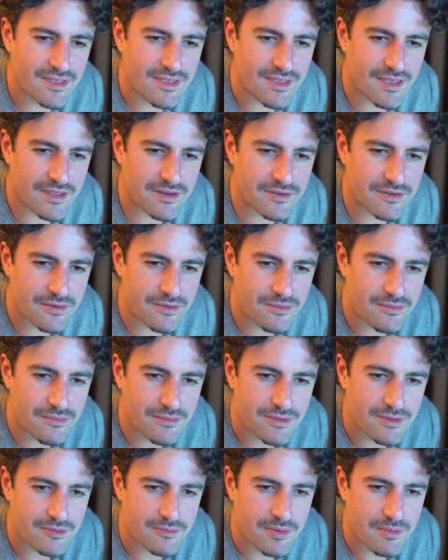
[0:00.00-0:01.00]
I don't
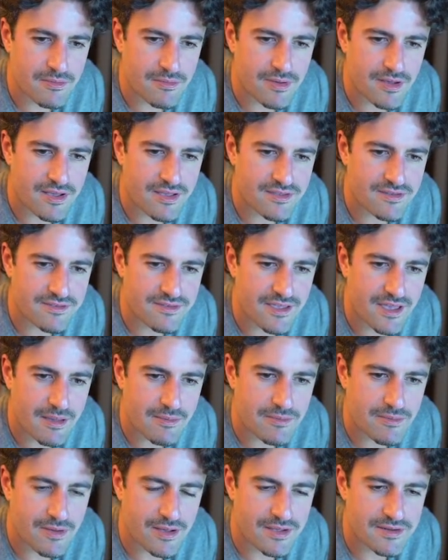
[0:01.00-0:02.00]
really remember why I
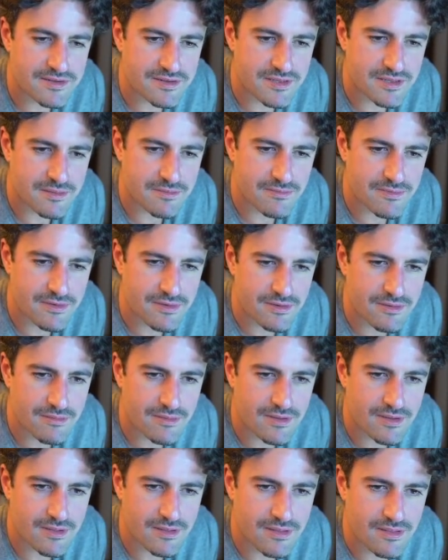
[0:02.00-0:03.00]
stopped watching it very
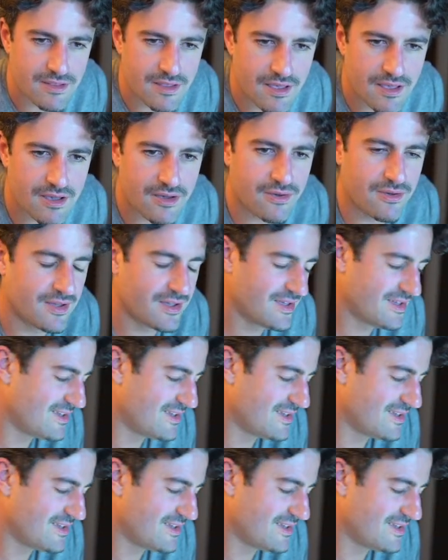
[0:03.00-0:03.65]
well.